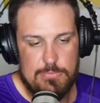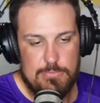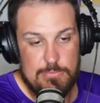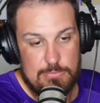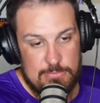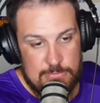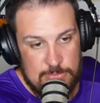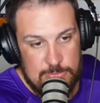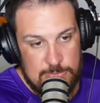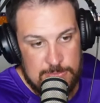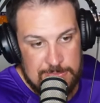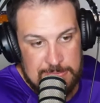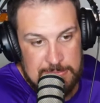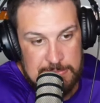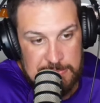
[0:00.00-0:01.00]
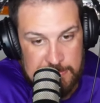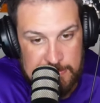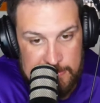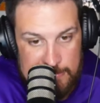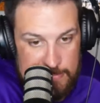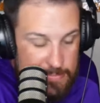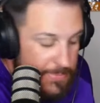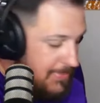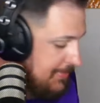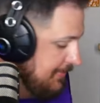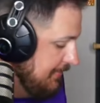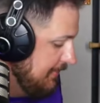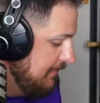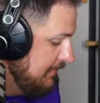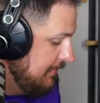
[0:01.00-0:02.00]

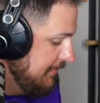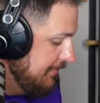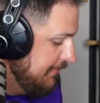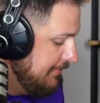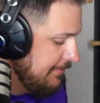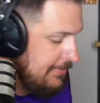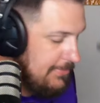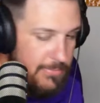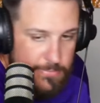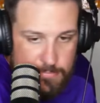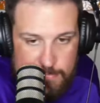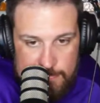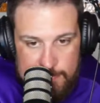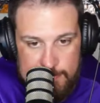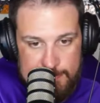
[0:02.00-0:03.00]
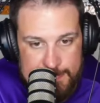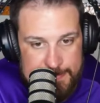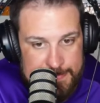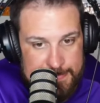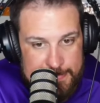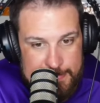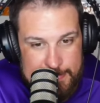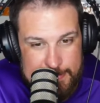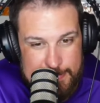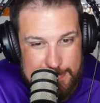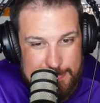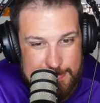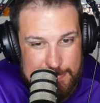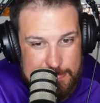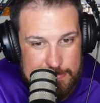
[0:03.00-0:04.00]

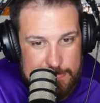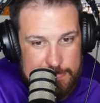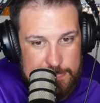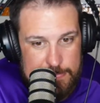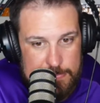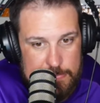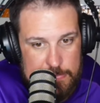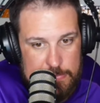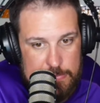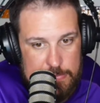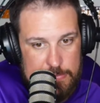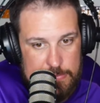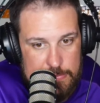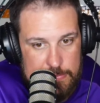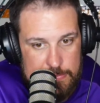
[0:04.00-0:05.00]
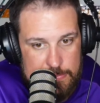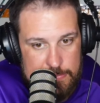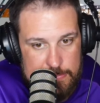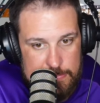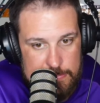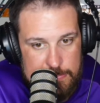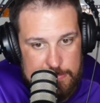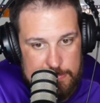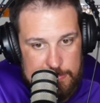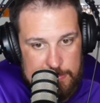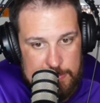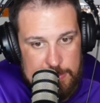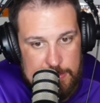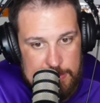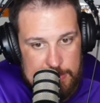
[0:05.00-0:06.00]

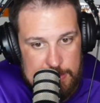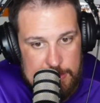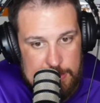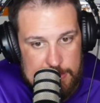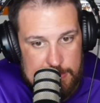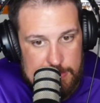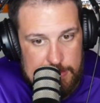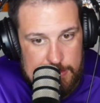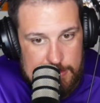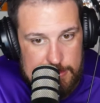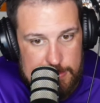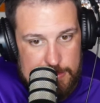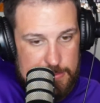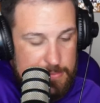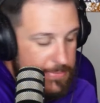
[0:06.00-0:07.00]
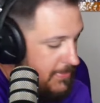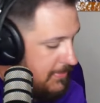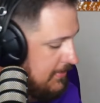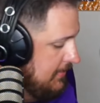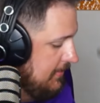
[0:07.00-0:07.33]
[no speech]